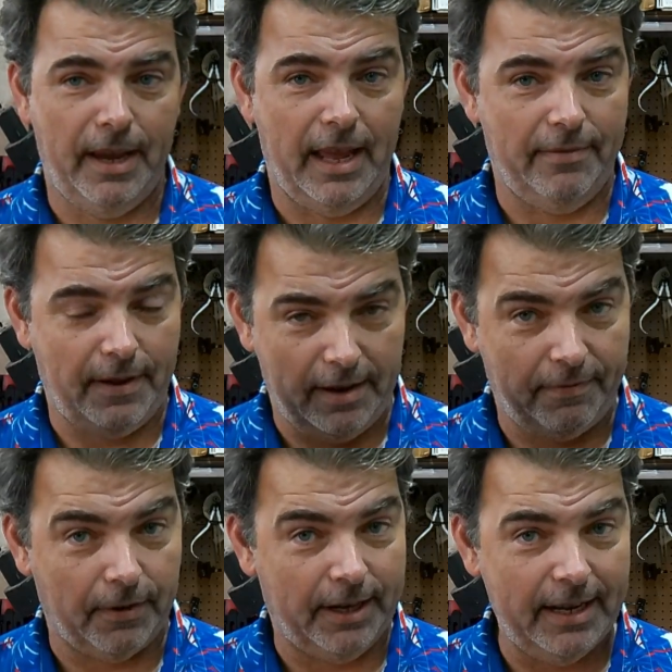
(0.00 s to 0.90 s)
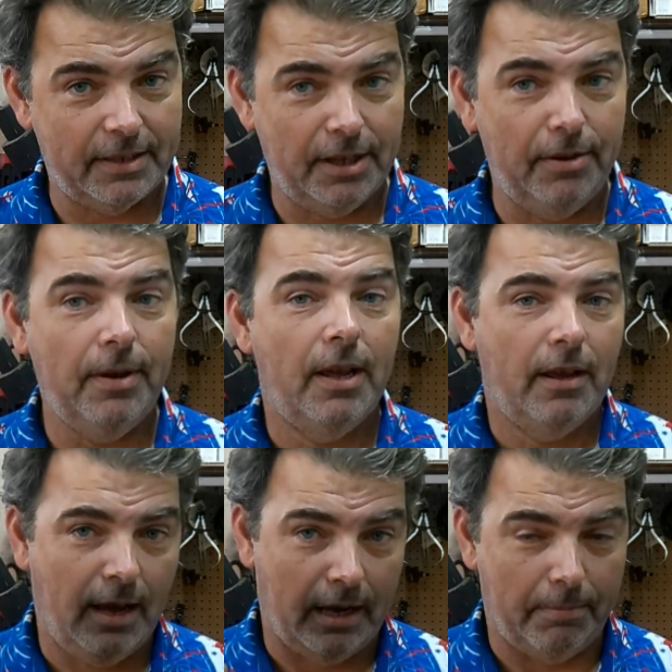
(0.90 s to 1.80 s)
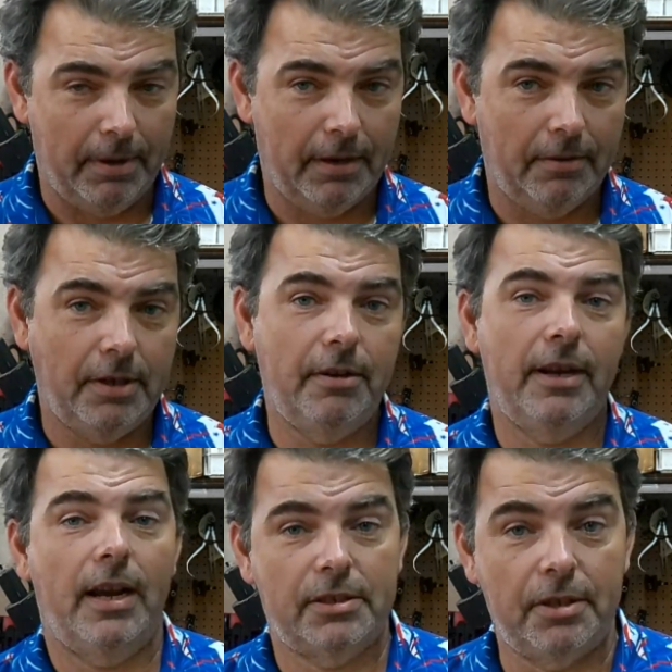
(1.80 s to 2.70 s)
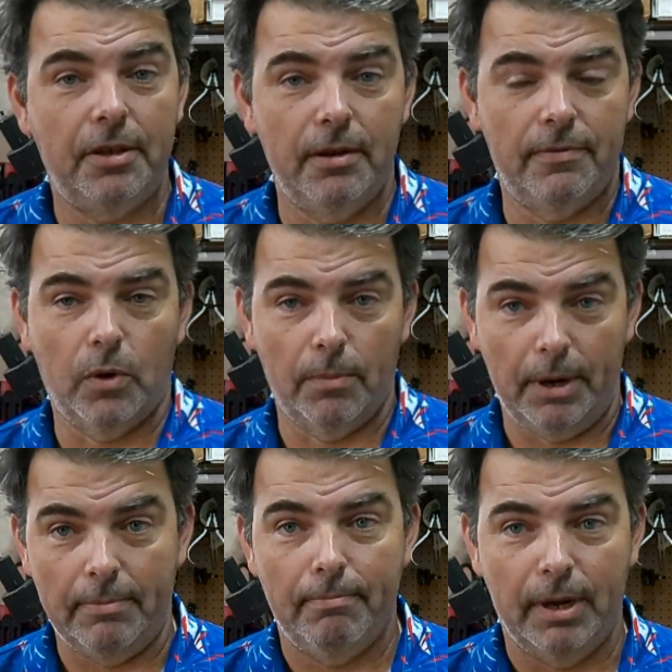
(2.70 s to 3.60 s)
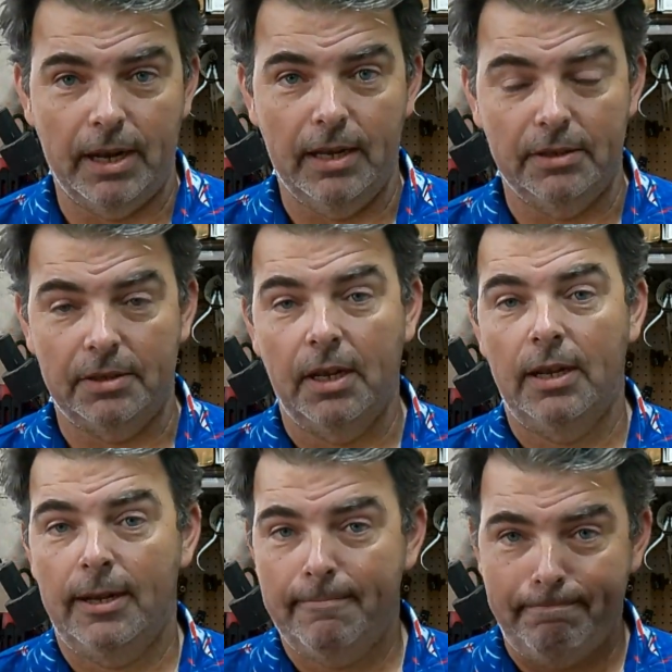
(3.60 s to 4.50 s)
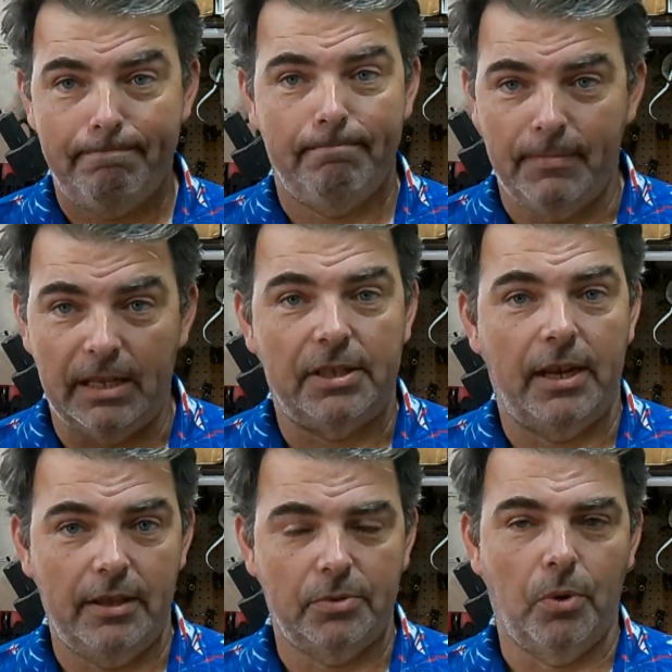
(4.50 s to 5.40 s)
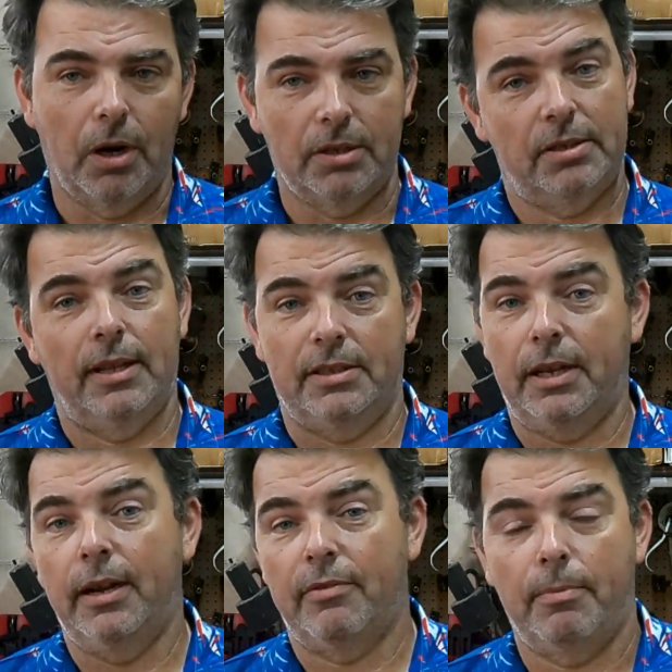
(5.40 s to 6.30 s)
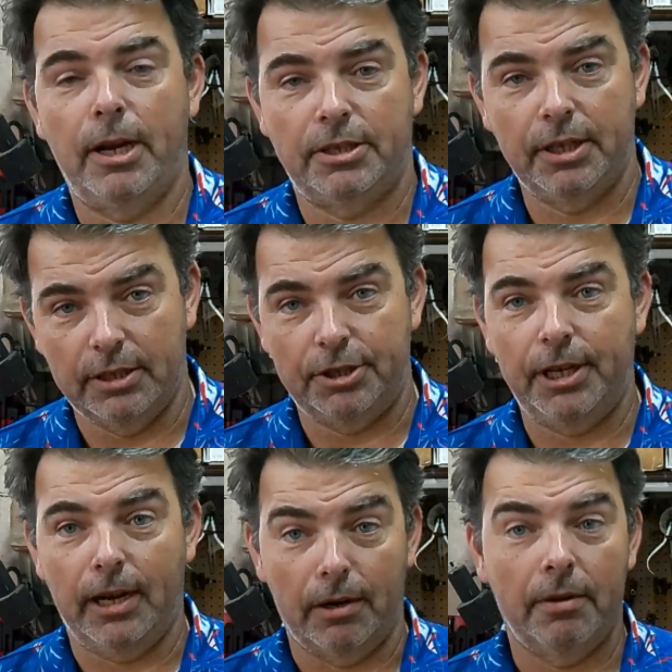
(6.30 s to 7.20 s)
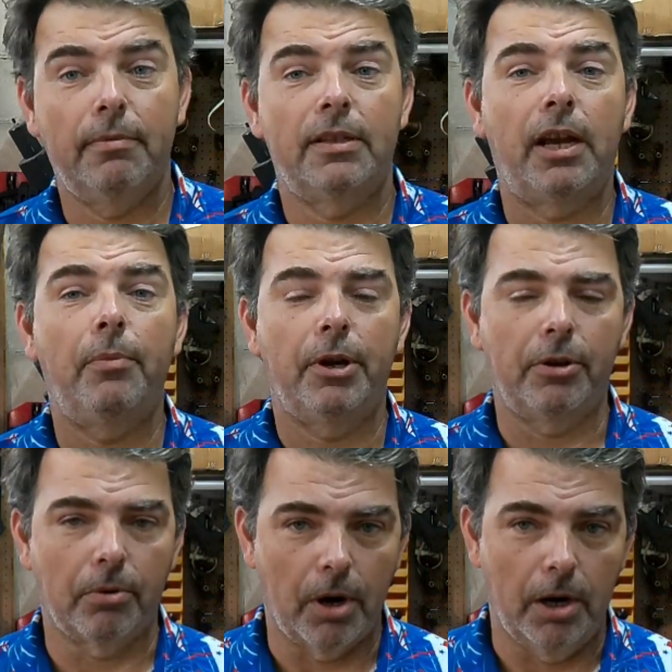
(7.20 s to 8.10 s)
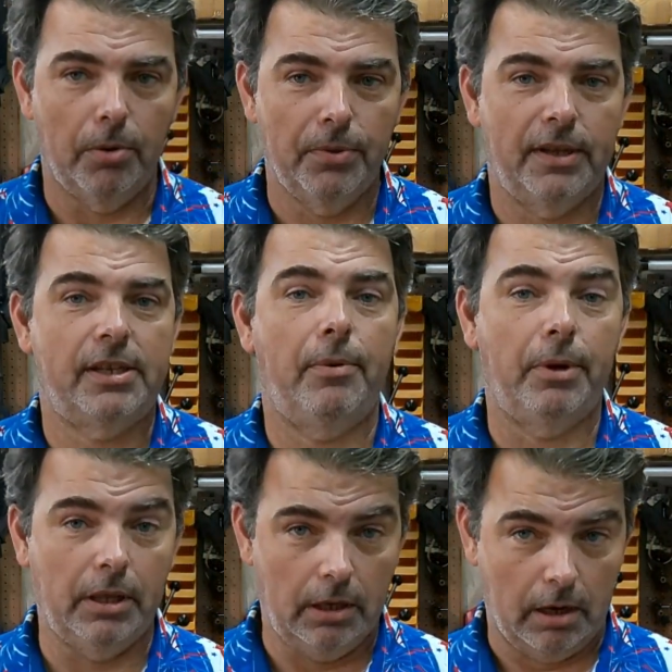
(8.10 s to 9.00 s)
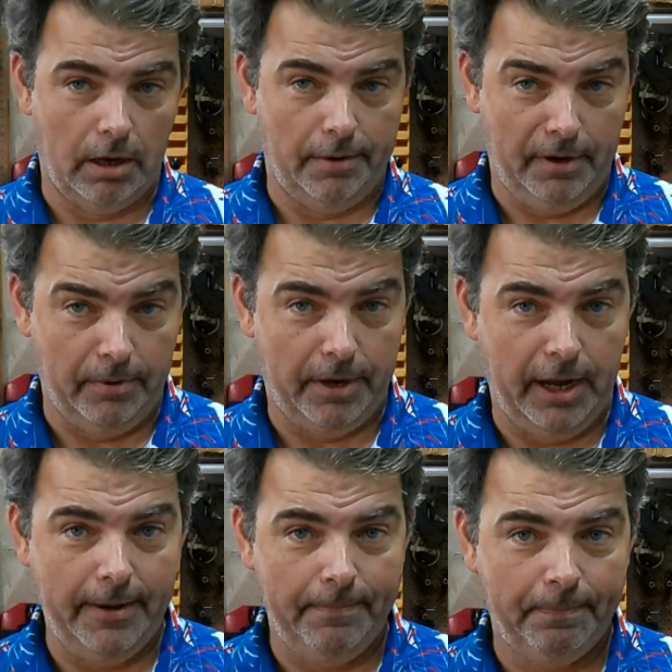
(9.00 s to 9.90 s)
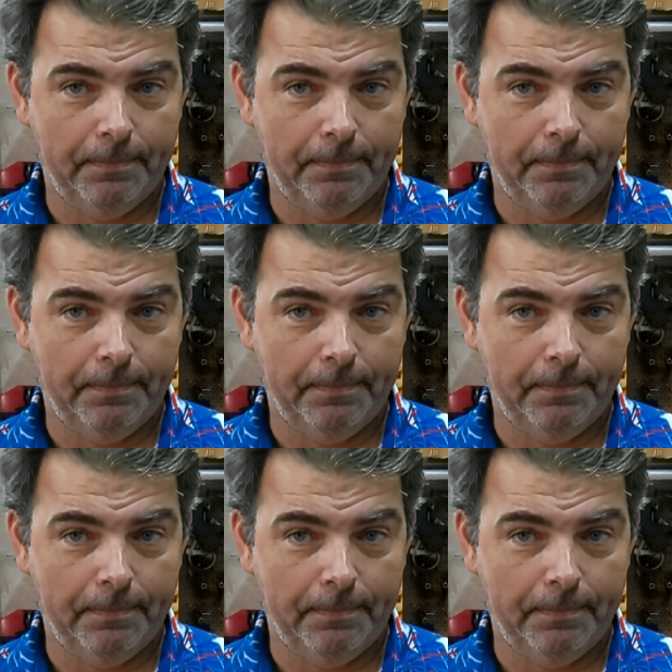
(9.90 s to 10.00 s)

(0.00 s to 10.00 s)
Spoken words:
And if I forget to, I depend on you guys to do it for me, because that's how this works. That's how information gets shared. That's how we grow. That's how we learn, okay?